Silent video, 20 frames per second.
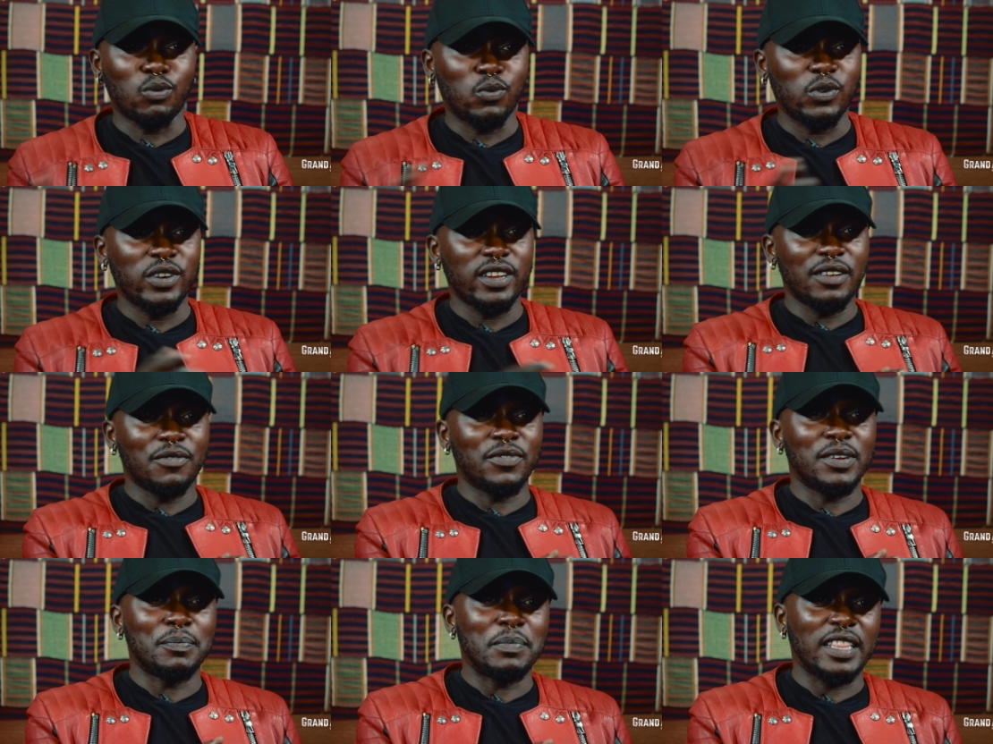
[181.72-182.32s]
or
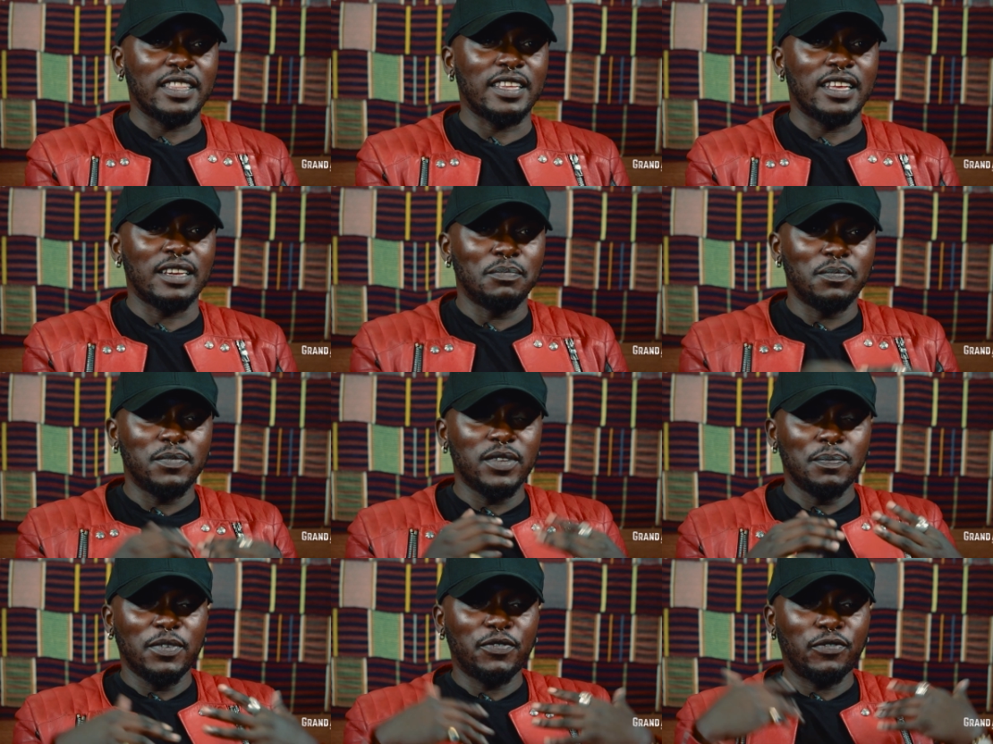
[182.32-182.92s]
whatever. But then
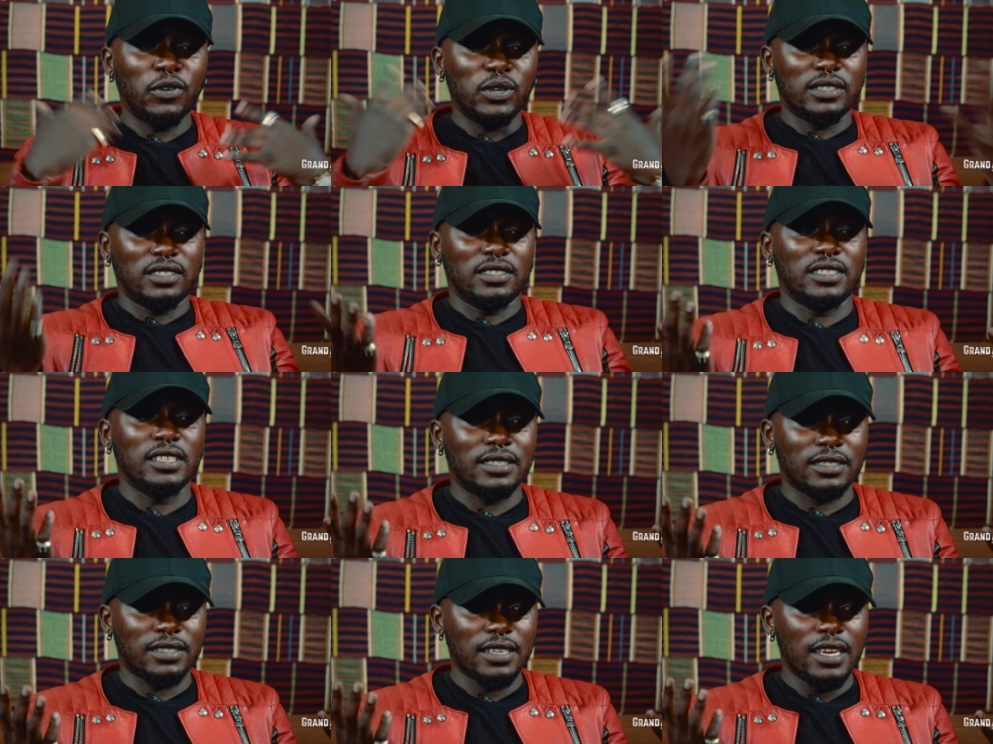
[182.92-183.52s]
before,
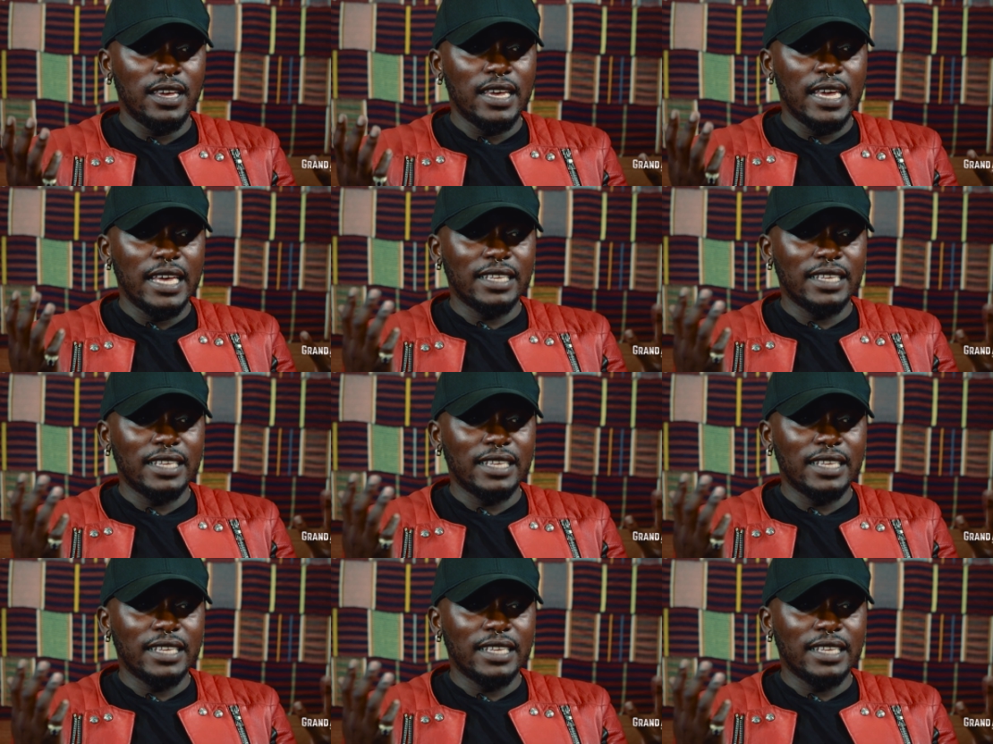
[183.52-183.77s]
it's